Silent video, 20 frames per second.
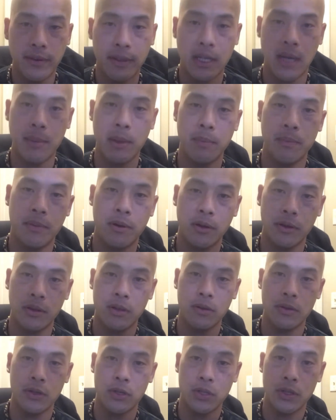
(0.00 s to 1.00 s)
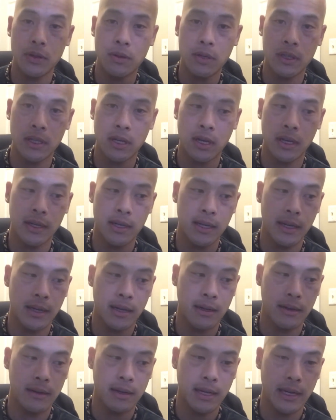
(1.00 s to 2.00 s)
time I put those shoes on
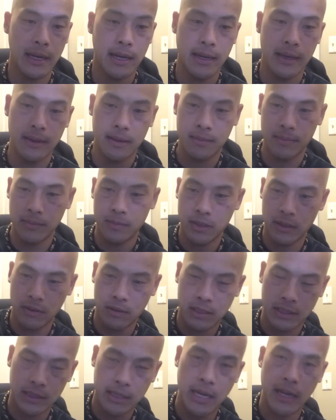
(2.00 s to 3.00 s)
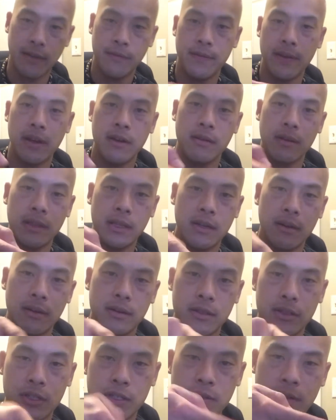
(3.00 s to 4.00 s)
now, I slide a finger in there
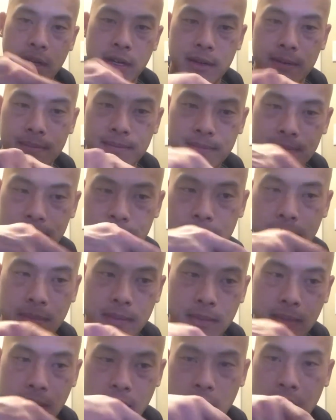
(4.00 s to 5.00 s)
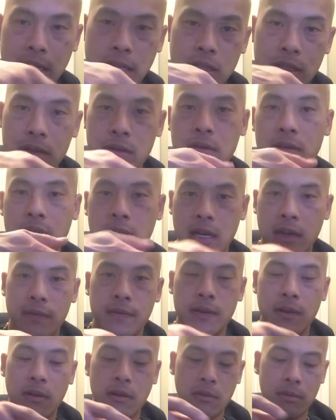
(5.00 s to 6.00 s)
and just try to undo that
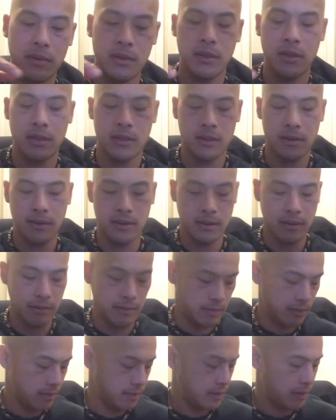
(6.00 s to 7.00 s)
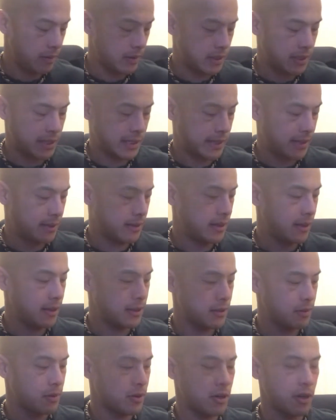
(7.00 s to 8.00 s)
fold, which
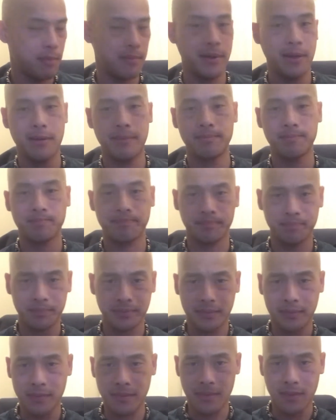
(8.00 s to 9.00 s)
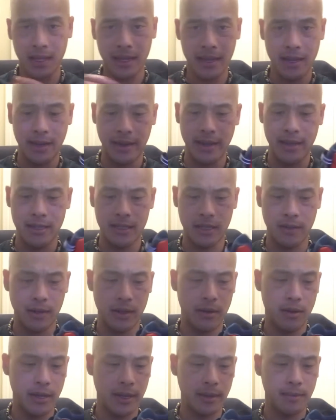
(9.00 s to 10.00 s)
does work, but it gets
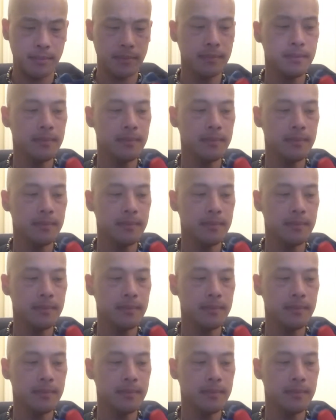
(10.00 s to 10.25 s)
annoying.